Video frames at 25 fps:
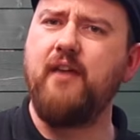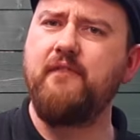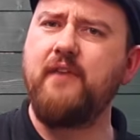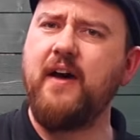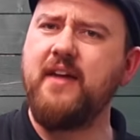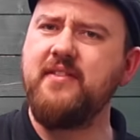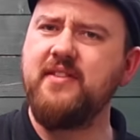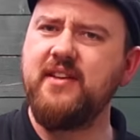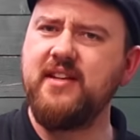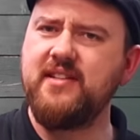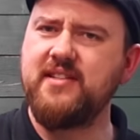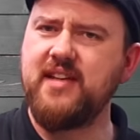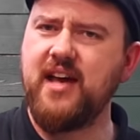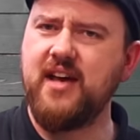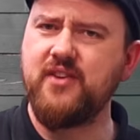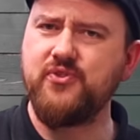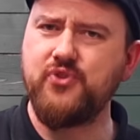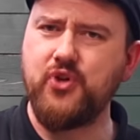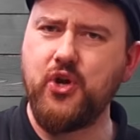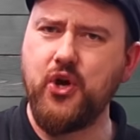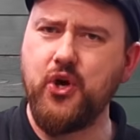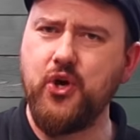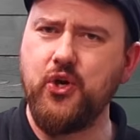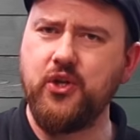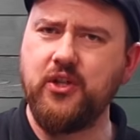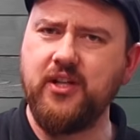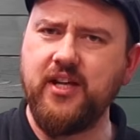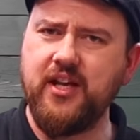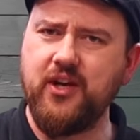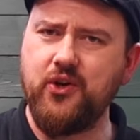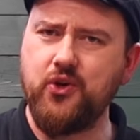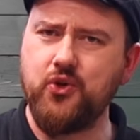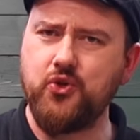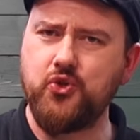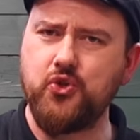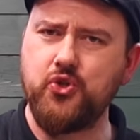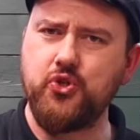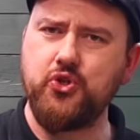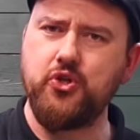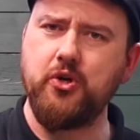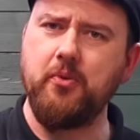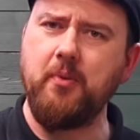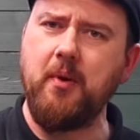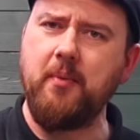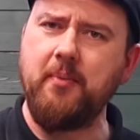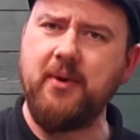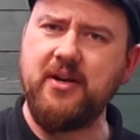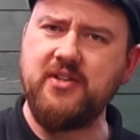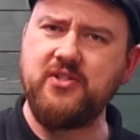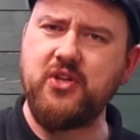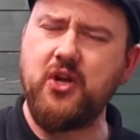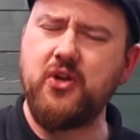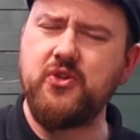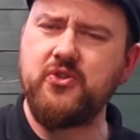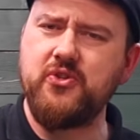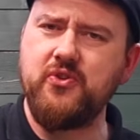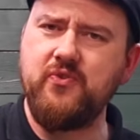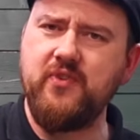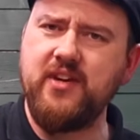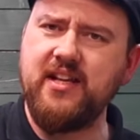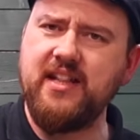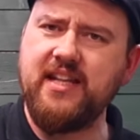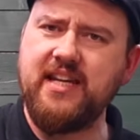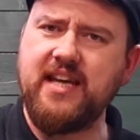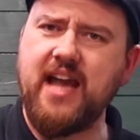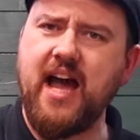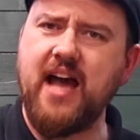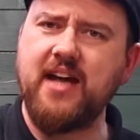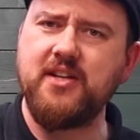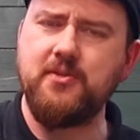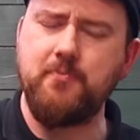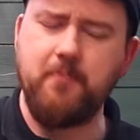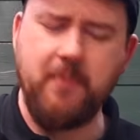I find the guitar's not only a good strummer, but it's also really nice